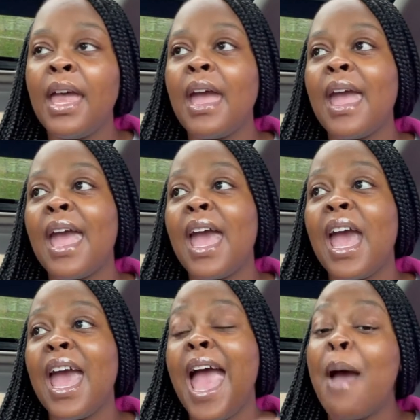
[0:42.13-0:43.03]

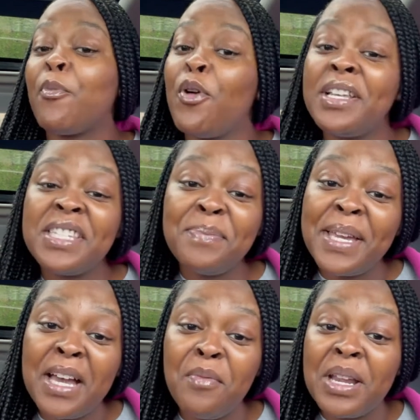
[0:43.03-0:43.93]
and i'm going to
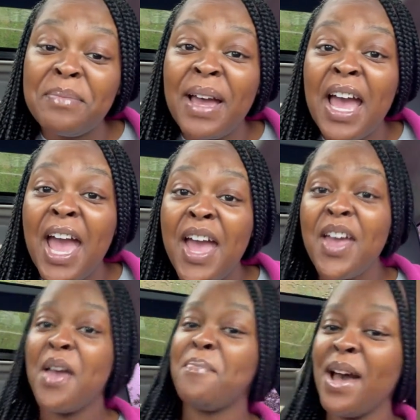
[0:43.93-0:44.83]
pick up one of my
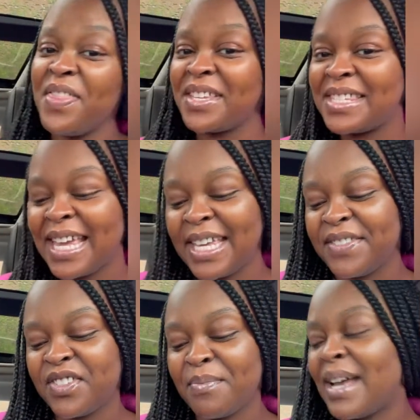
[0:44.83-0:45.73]
mother's day
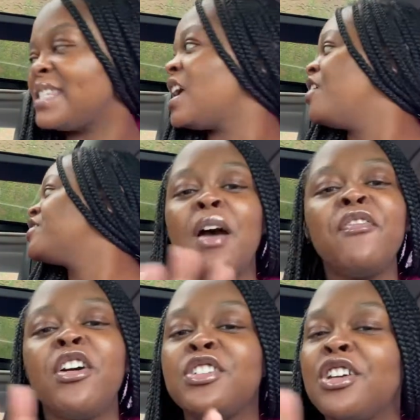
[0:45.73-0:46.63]
gifts for myself my
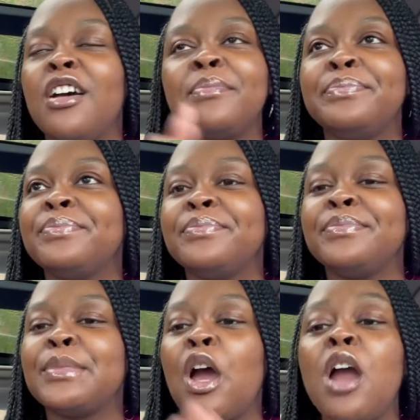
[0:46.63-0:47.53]
fault y'all
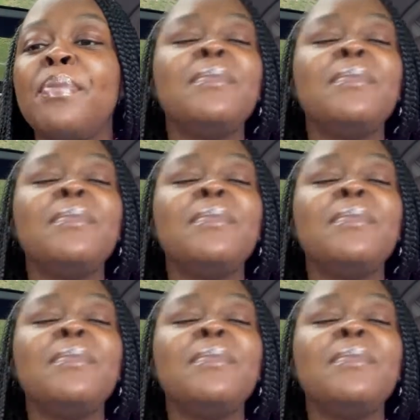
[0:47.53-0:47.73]
rp